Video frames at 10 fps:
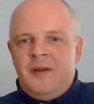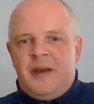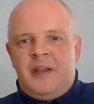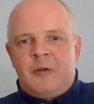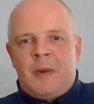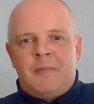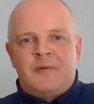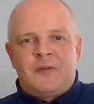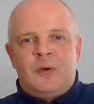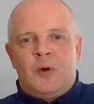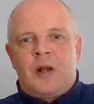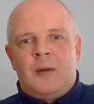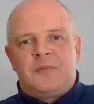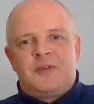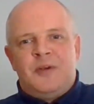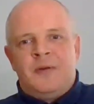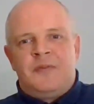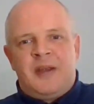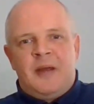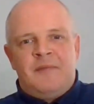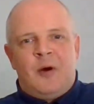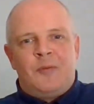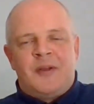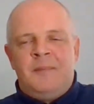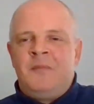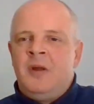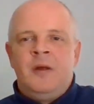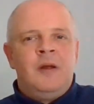any members of your clubs to get involved in.